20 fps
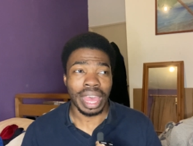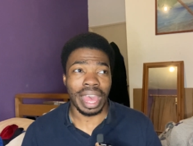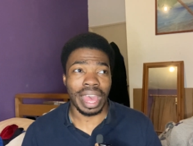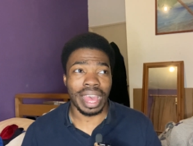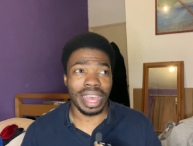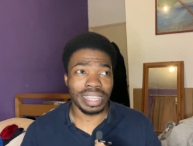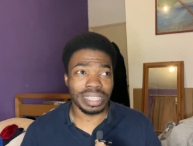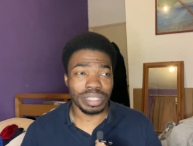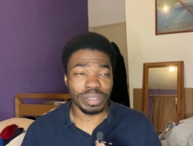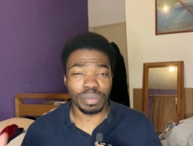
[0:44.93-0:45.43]

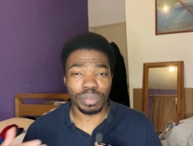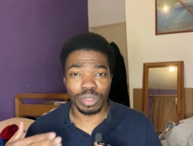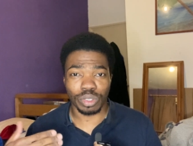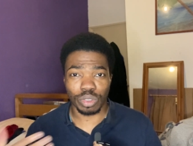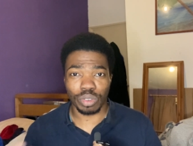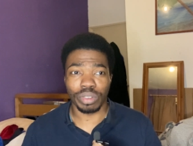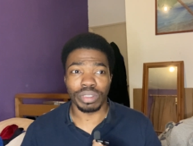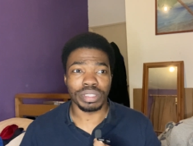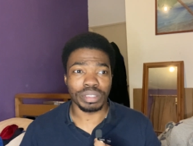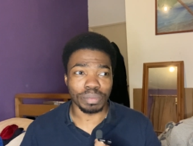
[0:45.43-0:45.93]
as it was
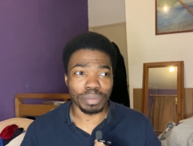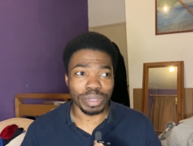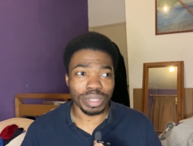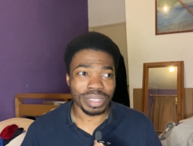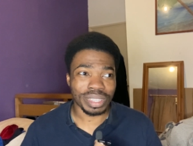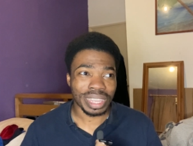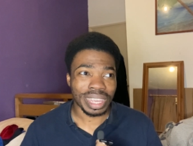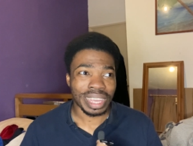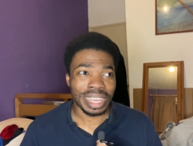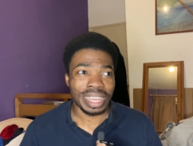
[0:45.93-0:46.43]

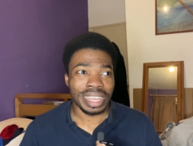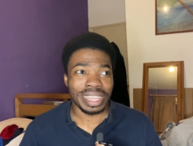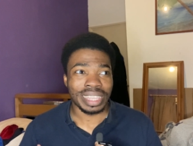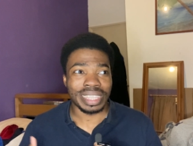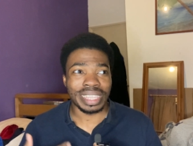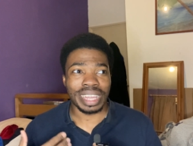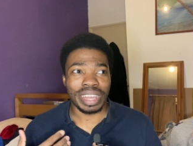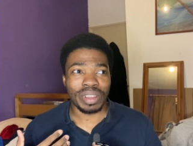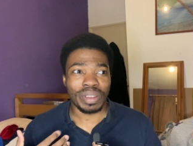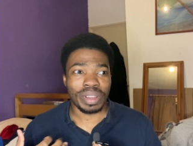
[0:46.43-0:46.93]
Christmas,
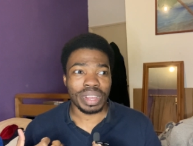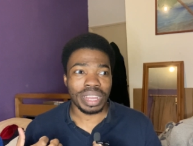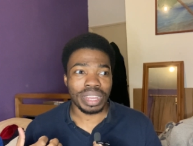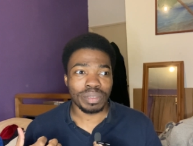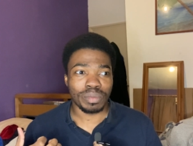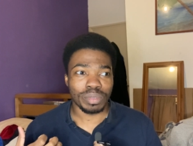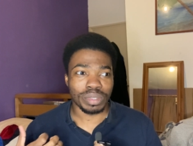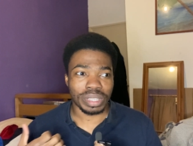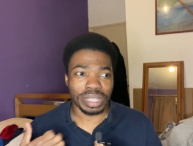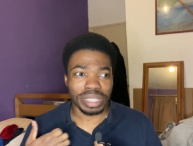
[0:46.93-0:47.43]
now I
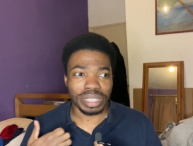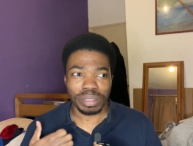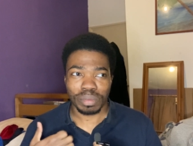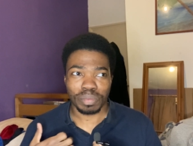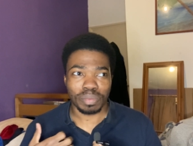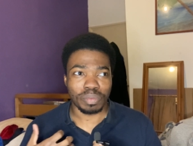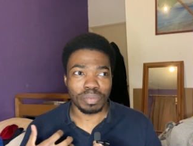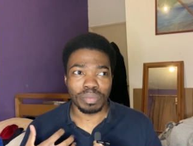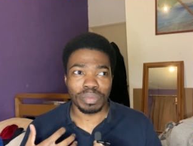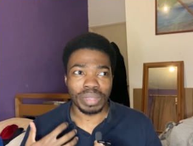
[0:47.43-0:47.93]
was ex-
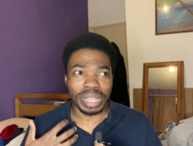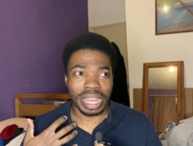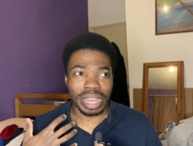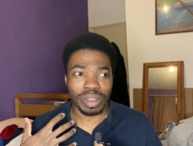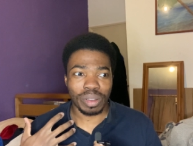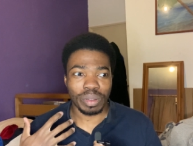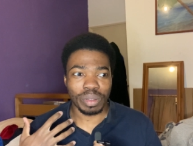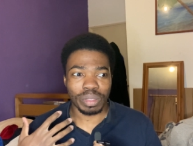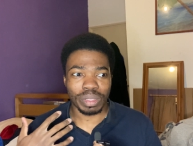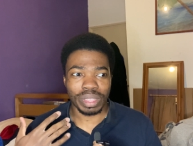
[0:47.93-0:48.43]

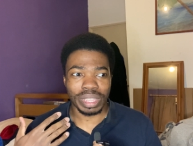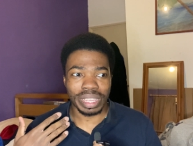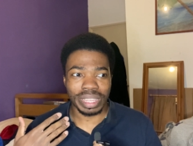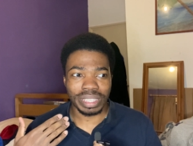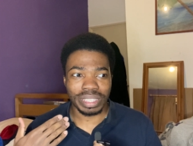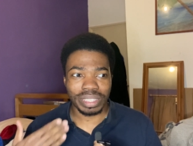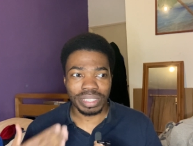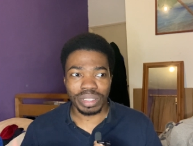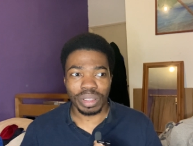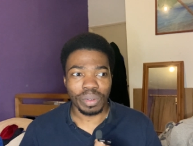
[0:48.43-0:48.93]
now
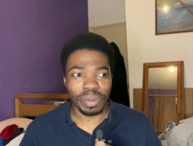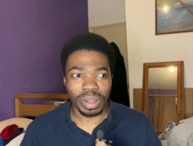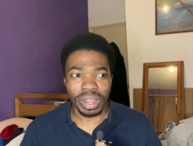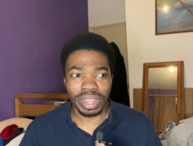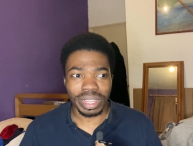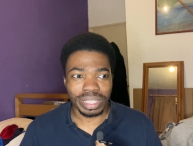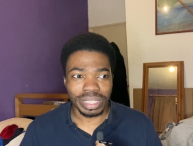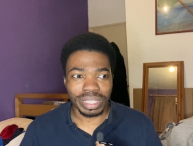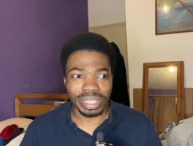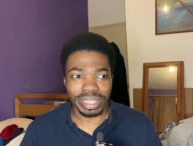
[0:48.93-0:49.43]
it's so
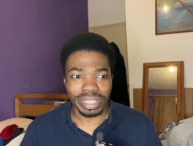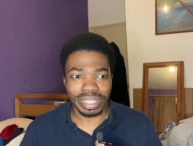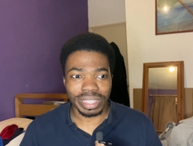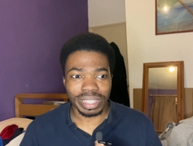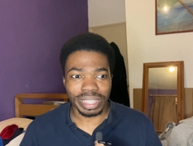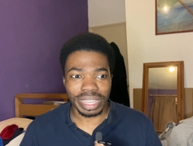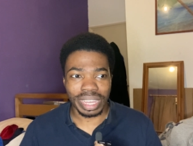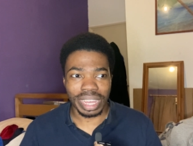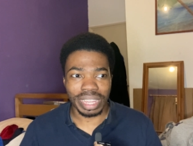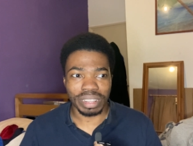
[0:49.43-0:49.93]
hard to
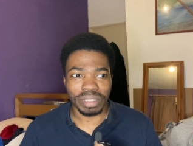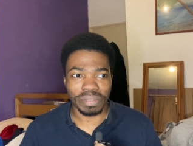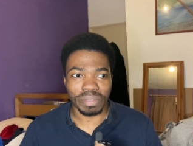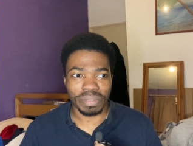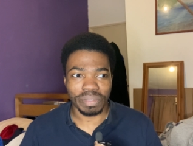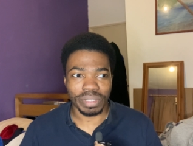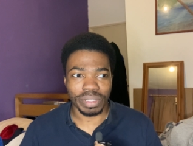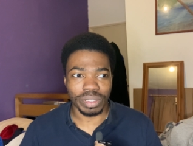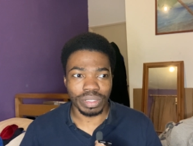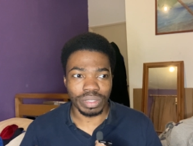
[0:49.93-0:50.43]
kind of
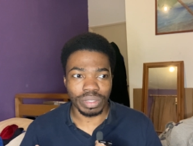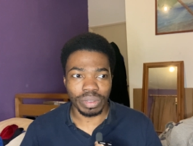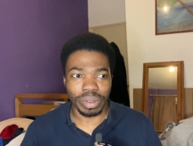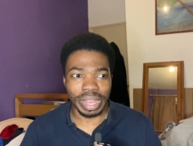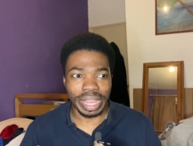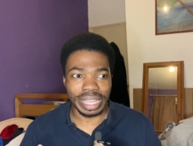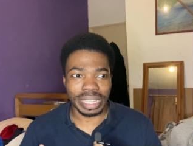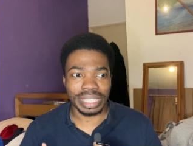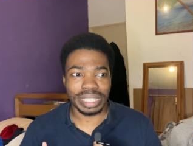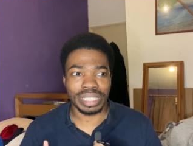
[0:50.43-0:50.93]
not
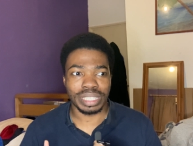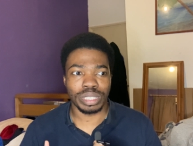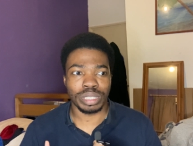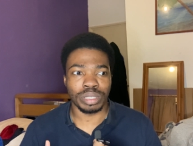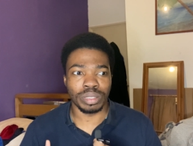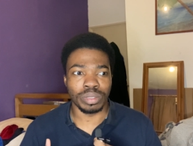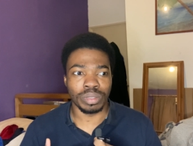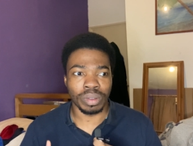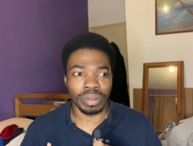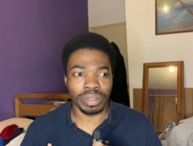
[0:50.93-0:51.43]
ex
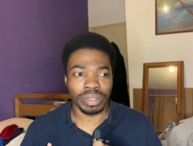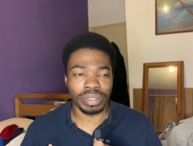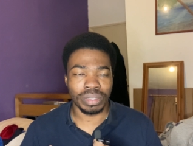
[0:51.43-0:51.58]
not